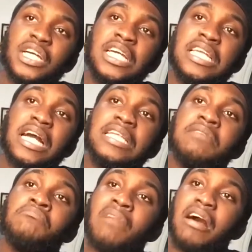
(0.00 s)
Kidika
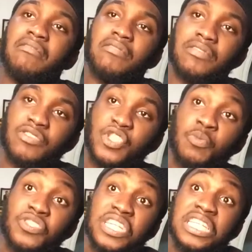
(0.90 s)
boy. You're
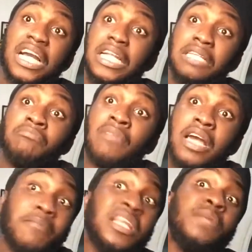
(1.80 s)
supposed to read the categories,
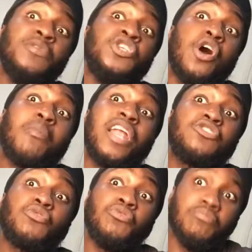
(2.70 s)

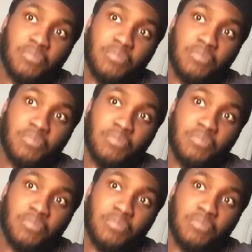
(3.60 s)
right?